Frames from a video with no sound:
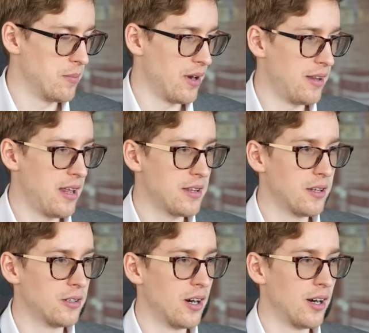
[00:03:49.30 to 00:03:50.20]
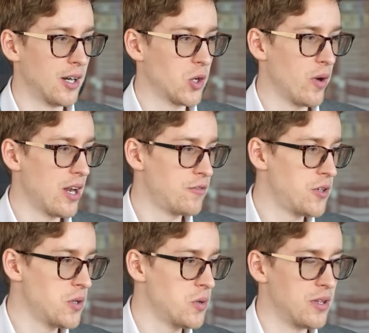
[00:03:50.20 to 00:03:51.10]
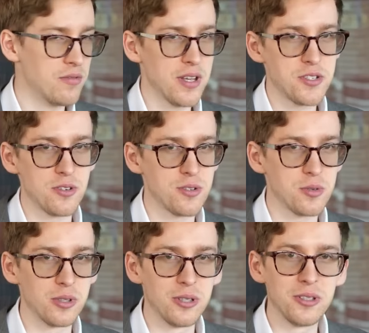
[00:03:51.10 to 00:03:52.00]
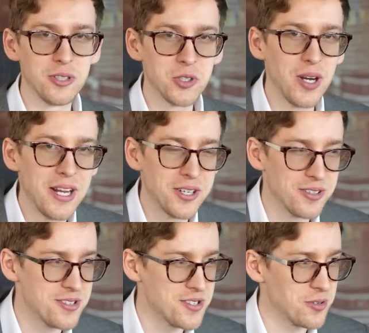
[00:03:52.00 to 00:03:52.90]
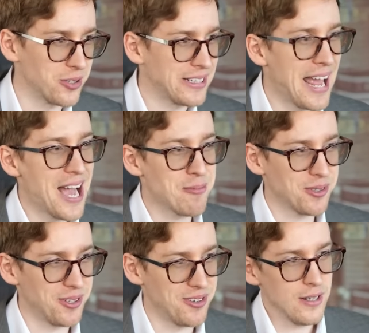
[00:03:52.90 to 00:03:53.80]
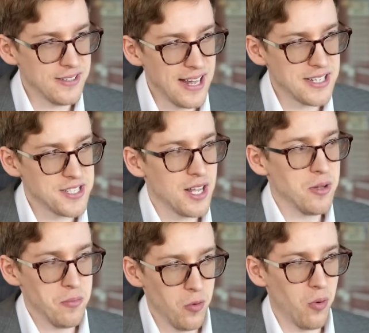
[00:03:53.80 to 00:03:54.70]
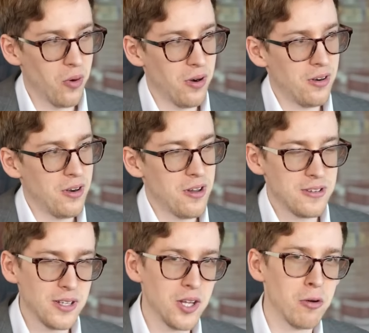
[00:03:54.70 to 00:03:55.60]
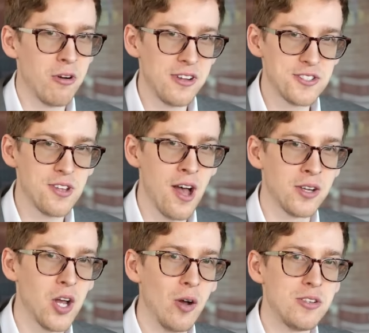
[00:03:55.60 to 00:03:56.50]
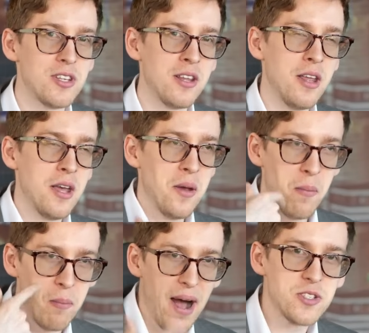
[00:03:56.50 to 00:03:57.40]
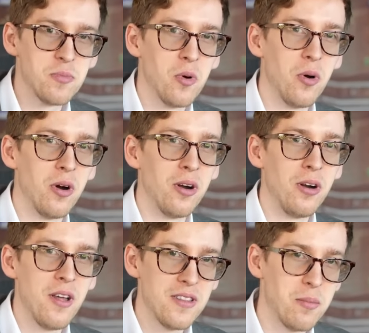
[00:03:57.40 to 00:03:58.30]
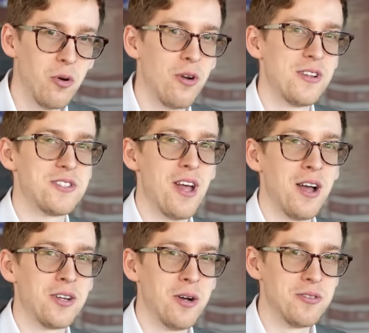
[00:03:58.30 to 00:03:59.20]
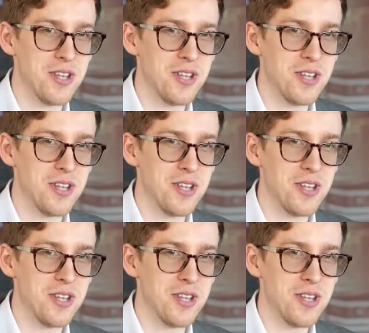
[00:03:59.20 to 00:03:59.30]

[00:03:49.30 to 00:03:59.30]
But I think there are quite a few investors or traders or gamblers that sell more the lower the stock goes and buy more the stock goes